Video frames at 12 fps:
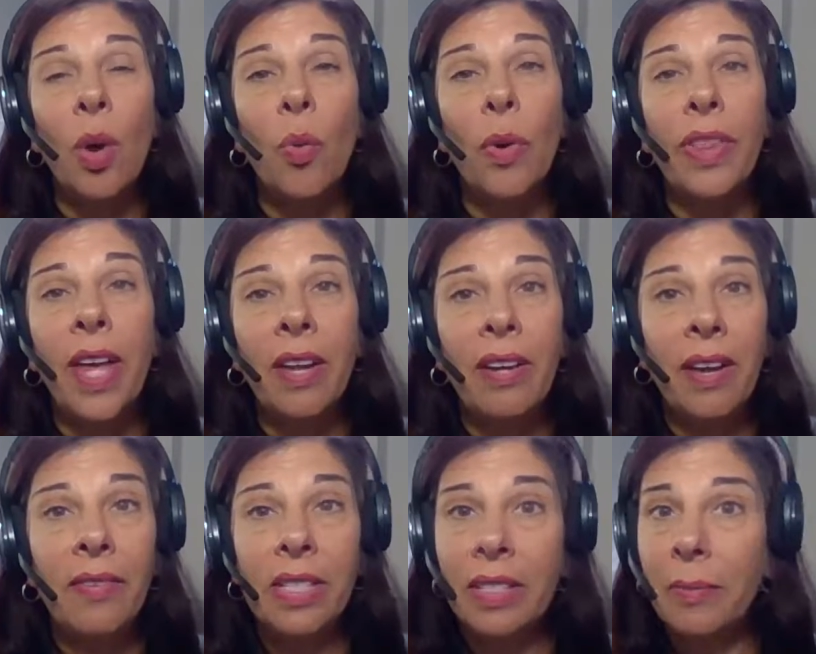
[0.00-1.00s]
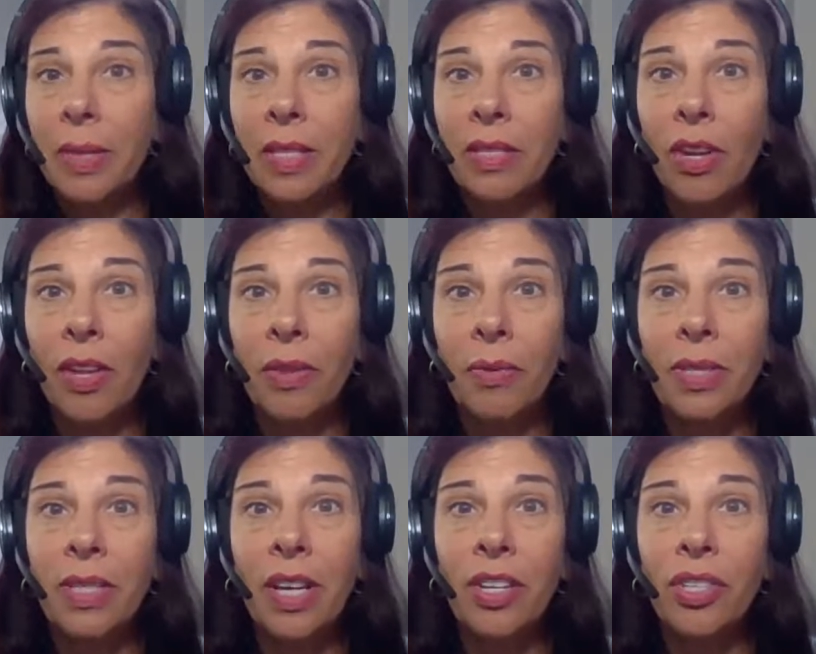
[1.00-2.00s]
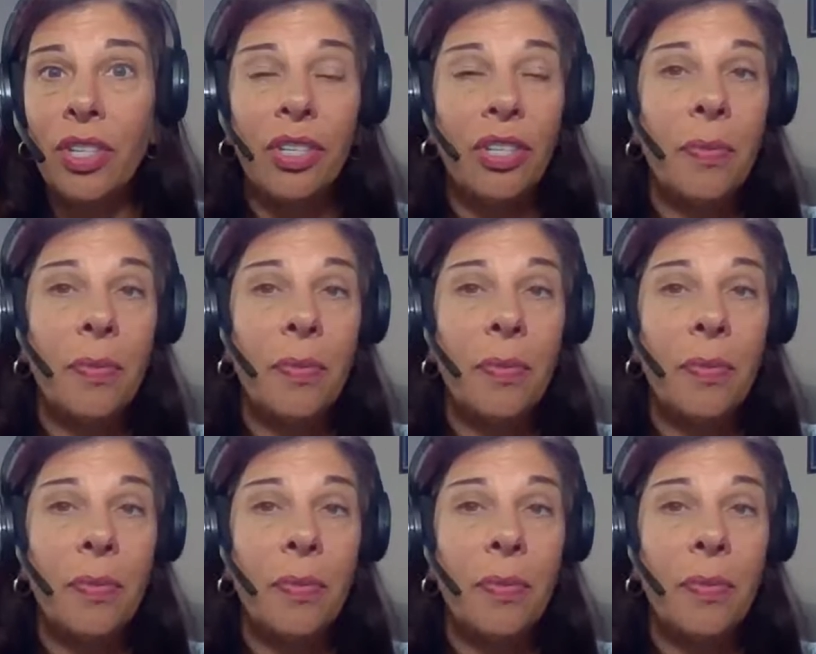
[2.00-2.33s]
without having some of this authorization,